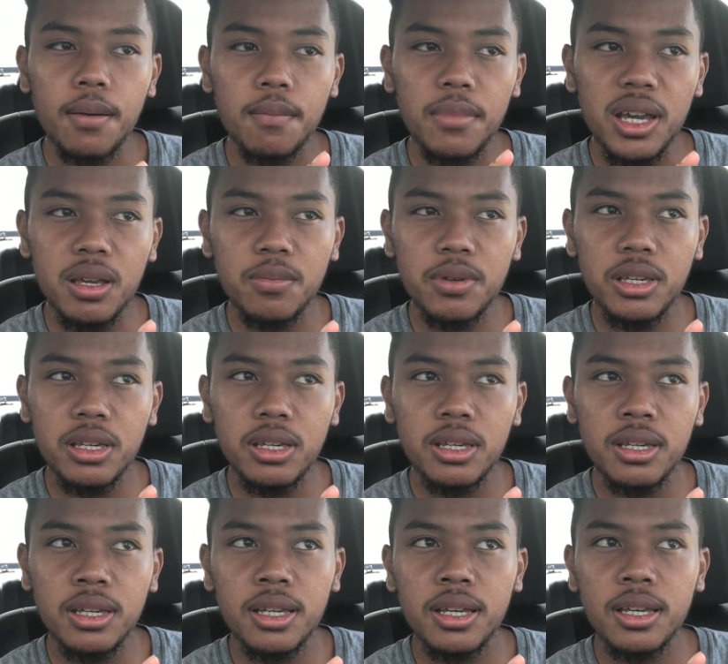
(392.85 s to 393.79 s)

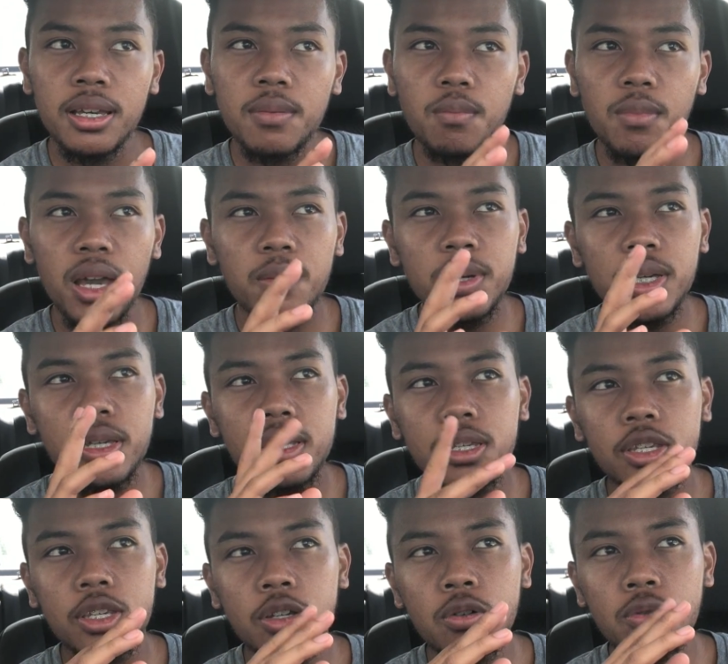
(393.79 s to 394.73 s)
Maybe
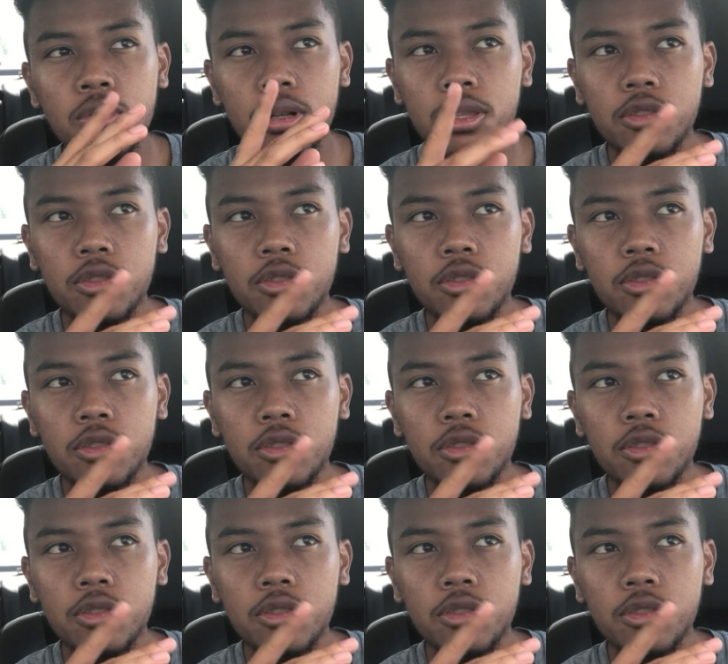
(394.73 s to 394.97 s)
2 or